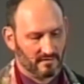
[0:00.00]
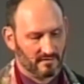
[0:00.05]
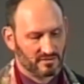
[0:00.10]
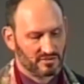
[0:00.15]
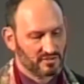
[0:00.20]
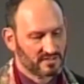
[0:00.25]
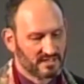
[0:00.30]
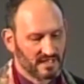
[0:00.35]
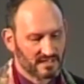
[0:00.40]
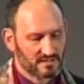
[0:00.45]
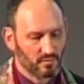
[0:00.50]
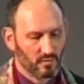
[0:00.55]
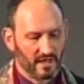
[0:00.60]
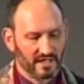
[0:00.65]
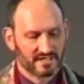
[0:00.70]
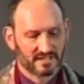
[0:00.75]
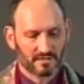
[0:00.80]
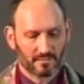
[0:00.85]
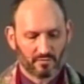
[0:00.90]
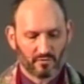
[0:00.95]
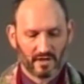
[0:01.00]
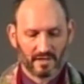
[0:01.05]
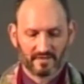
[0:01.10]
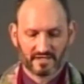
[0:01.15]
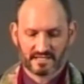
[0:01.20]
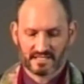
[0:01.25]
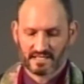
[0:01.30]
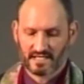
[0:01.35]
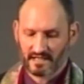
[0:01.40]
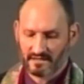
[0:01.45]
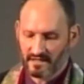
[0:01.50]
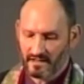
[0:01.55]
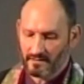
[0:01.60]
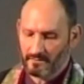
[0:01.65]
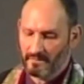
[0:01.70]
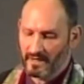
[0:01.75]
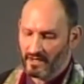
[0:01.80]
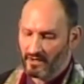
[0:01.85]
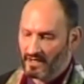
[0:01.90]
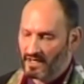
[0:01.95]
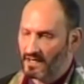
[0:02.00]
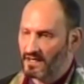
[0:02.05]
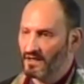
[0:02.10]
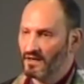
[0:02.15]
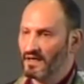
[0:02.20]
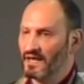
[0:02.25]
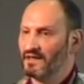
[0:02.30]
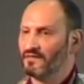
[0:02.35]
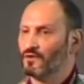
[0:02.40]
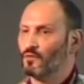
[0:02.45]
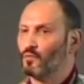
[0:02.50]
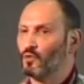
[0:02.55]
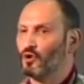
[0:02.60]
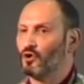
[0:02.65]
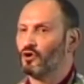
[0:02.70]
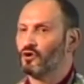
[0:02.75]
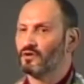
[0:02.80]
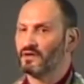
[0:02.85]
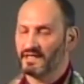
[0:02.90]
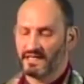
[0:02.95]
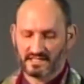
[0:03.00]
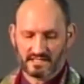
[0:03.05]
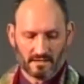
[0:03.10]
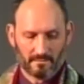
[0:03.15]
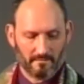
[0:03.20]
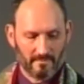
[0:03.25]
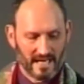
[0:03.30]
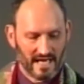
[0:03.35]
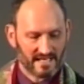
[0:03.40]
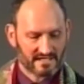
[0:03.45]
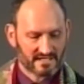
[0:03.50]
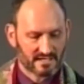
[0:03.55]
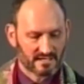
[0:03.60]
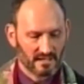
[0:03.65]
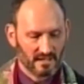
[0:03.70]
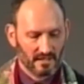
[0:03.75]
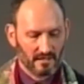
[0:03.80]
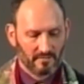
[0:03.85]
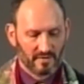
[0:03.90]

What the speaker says: Just as white supremacists think that America and the world is a mess